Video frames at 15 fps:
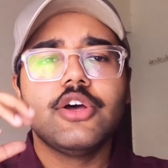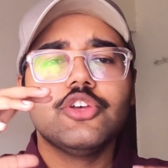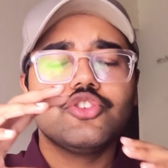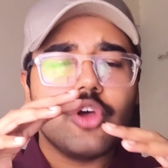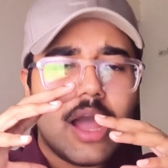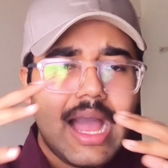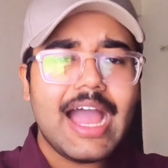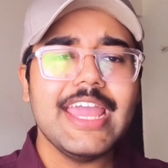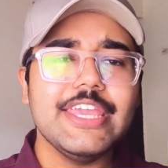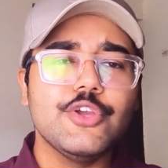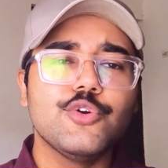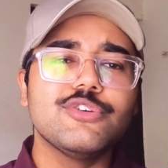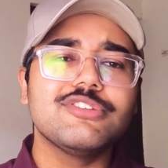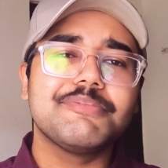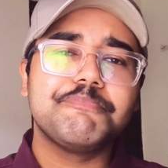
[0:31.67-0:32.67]
So I
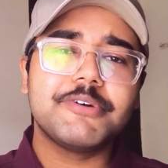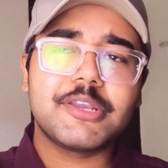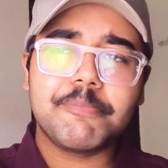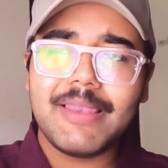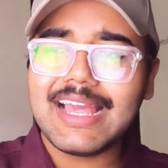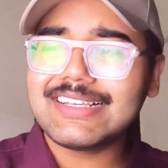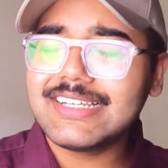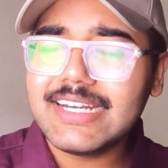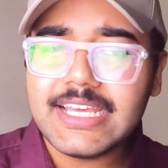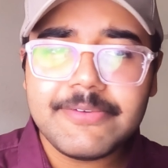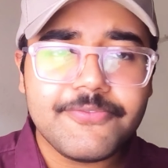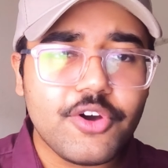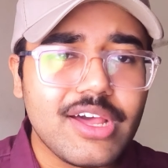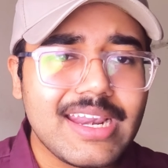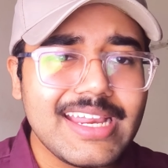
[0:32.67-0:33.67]
used Perplexity
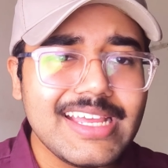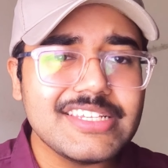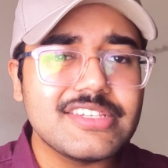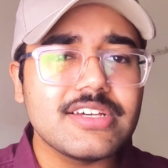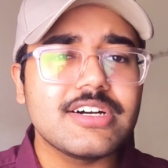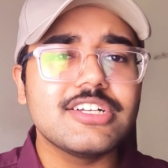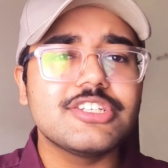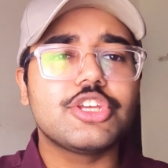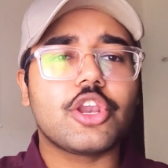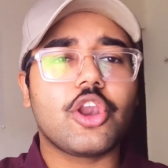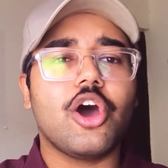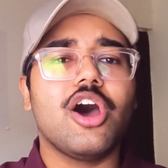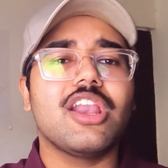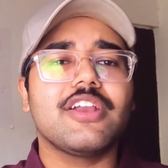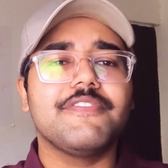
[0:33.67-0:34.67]
for research,
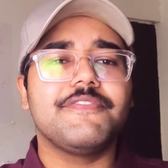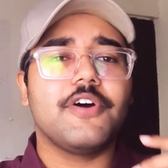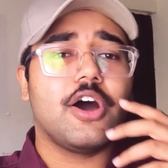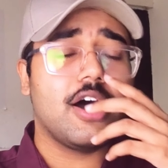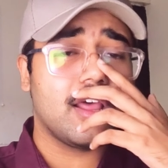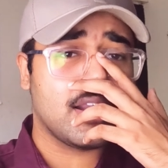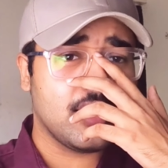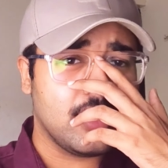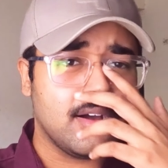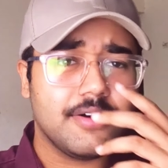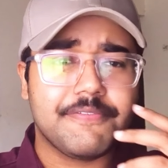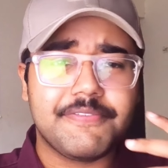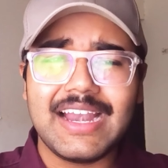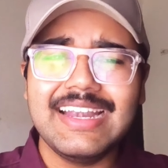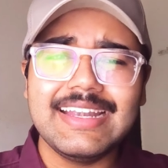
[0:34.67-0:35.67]
RORK
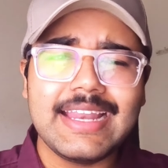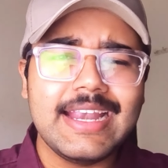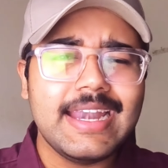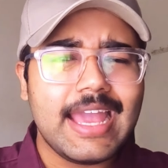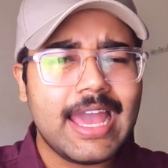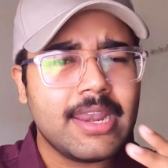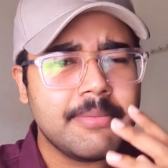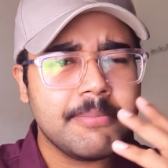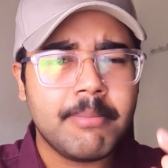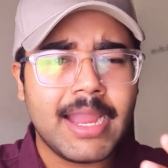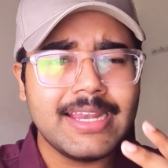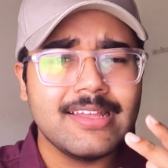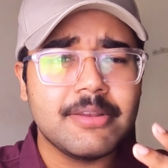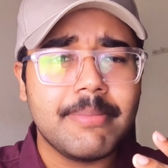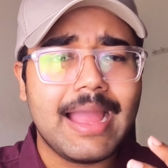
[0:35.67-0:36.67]
for front end and
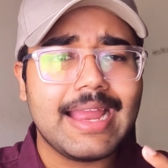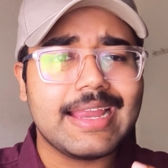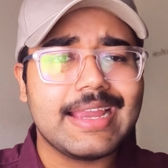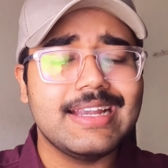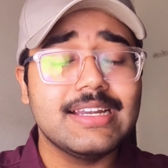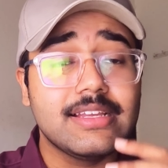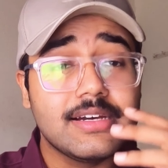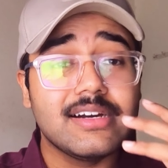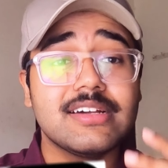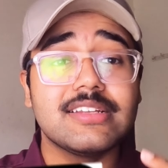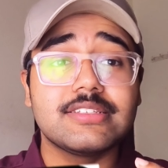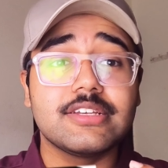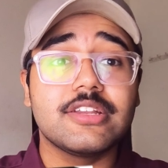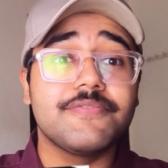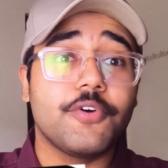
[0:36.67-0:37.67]
minor backend,
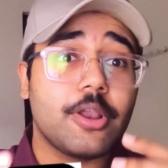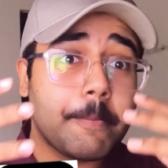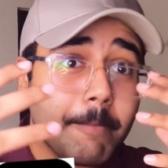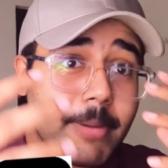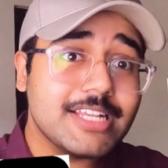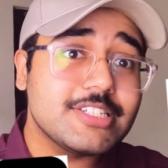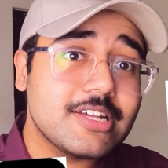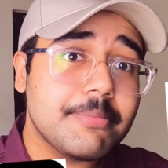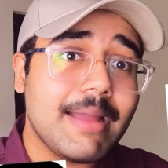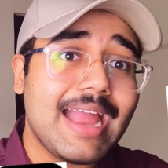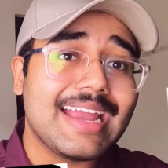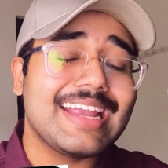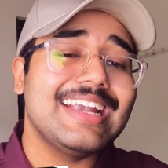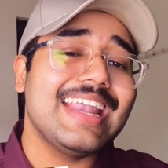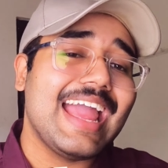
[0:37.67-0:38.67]
Cursor for major
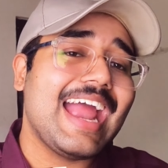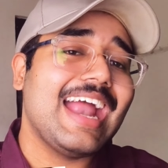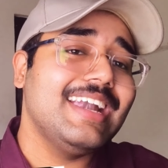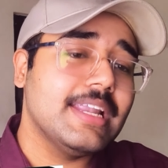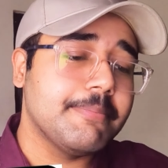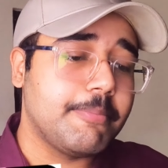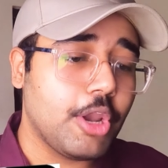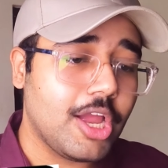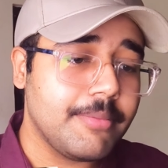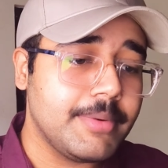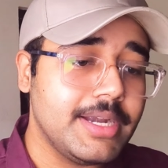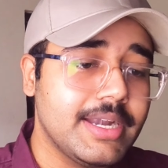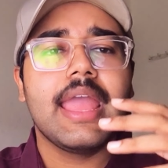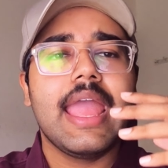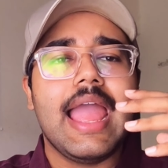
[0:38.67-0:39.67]
backend and
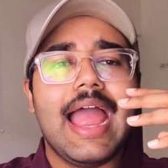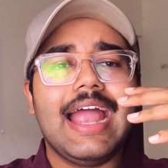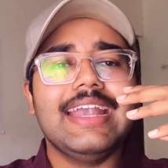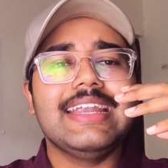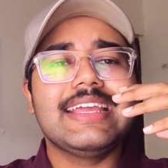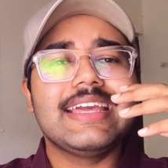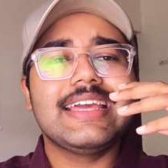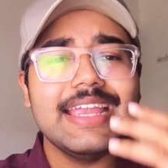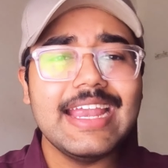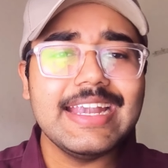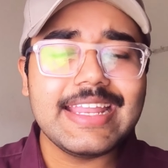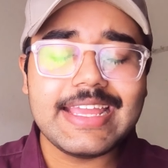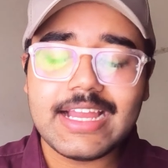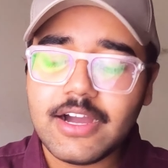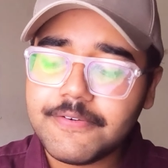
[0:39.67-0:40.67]
deployment, and
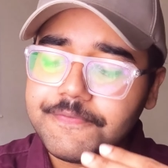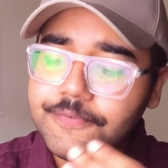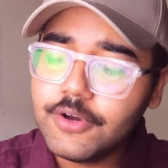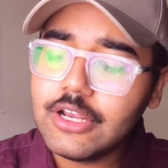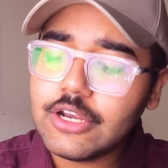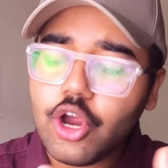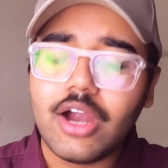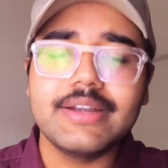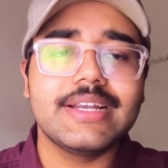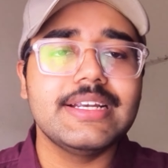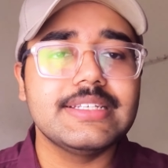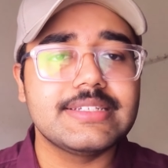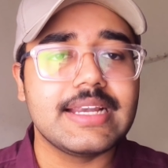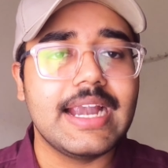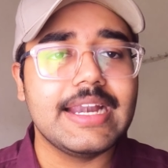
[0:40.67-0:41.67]
creating a full
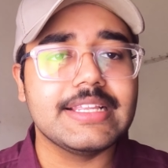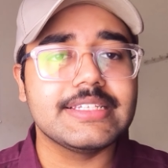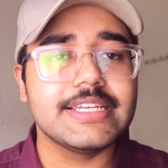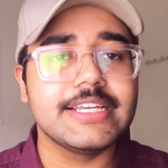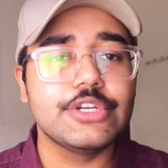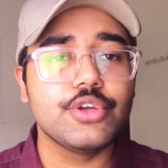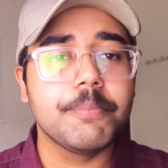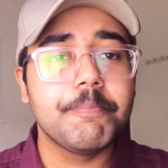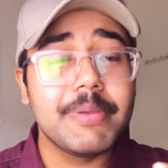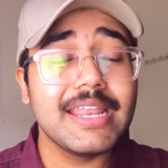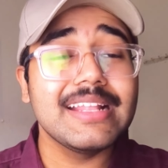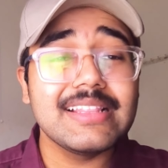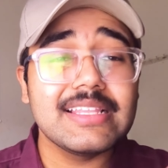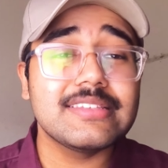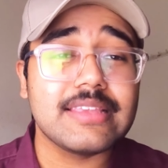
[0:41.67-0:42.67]
content strategy to
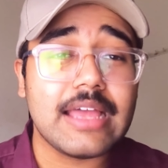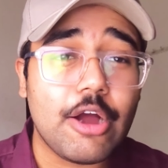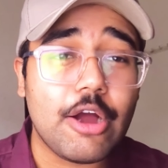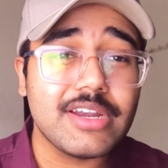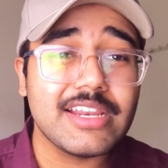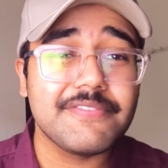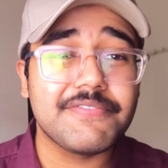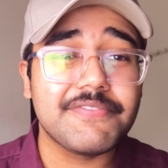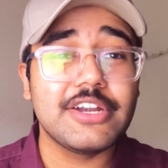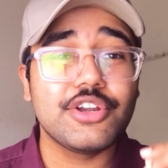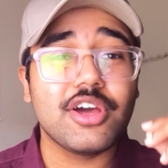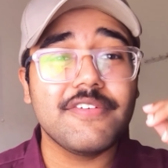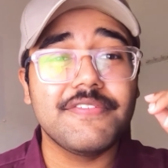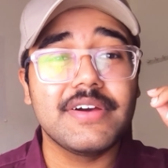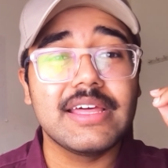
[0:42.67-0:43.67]
bring this out in
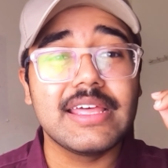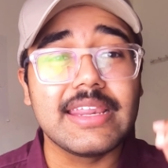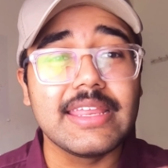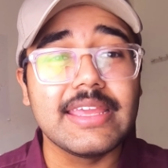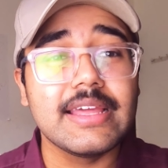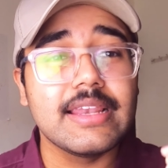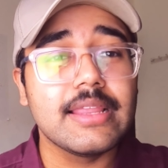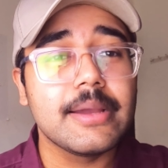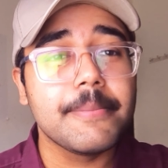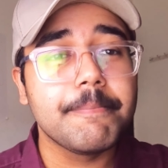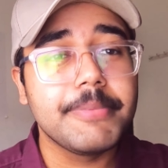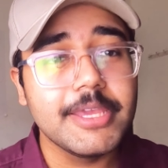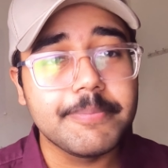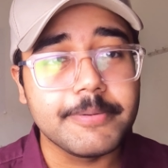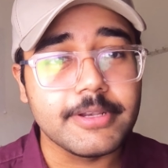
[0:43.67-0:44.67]
front of real
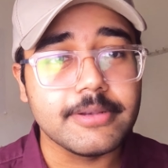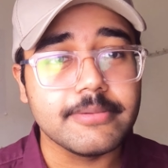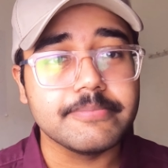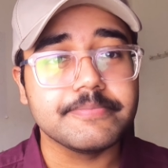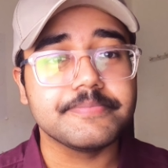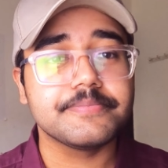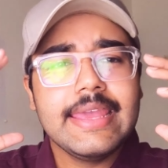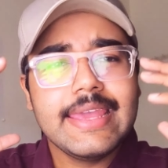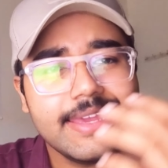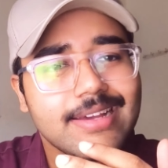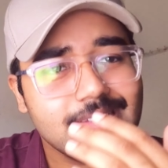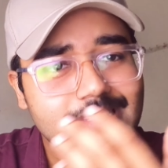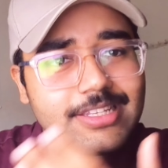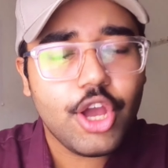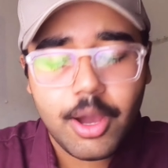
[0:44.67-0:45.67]
people.
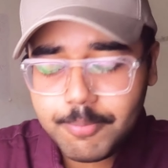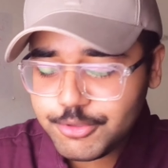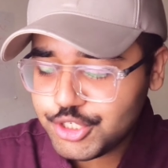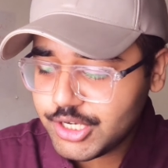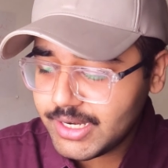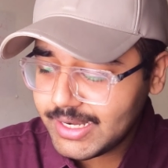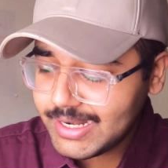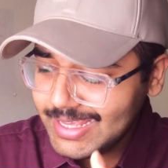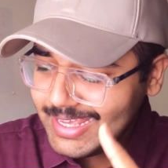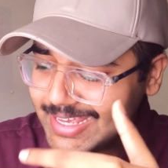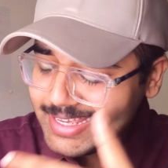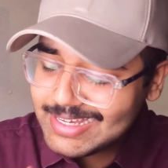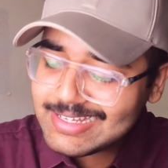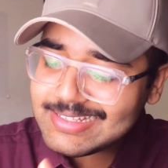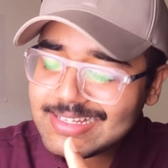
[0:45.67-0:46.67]
Here's the opportunity.
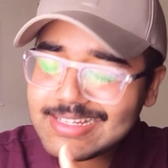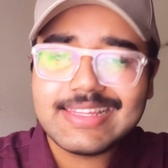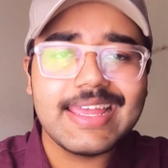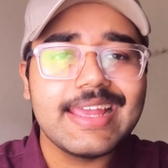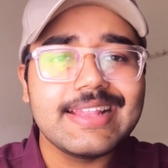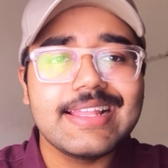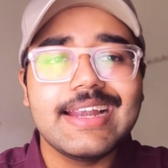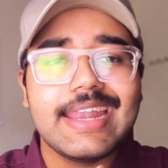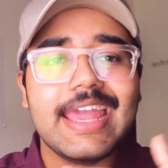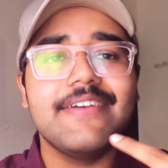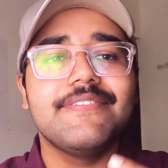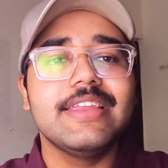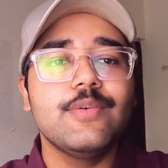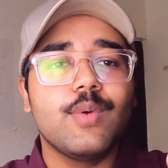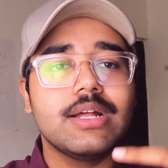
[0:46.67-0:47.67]
Here's the thing that
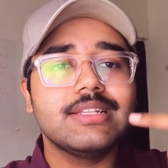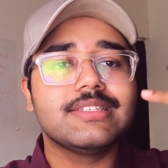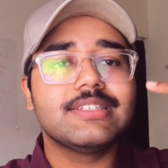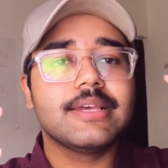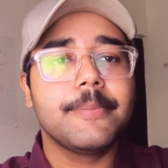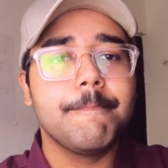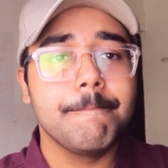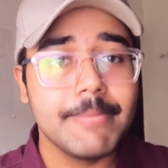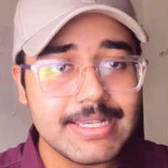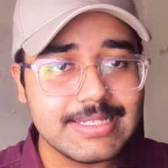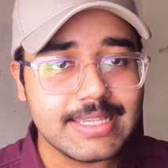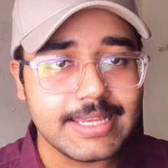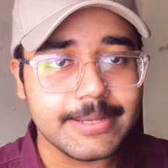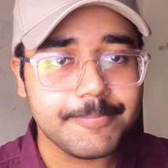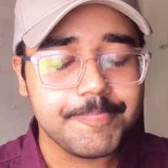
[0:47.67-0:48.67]
everyone's
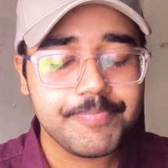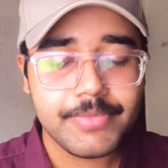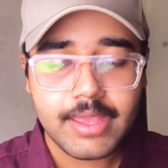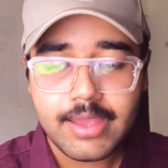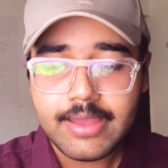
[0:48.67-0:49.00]
missing.